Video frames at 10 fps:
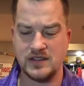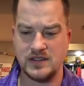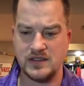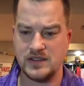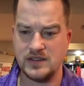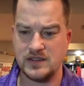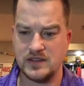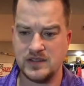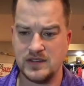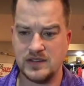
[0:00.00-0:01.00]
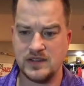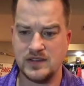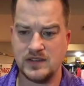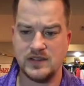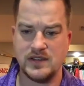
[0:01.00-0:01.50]

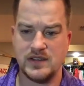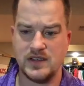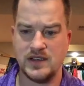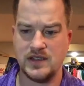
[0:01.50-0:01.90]
Nobody speaks.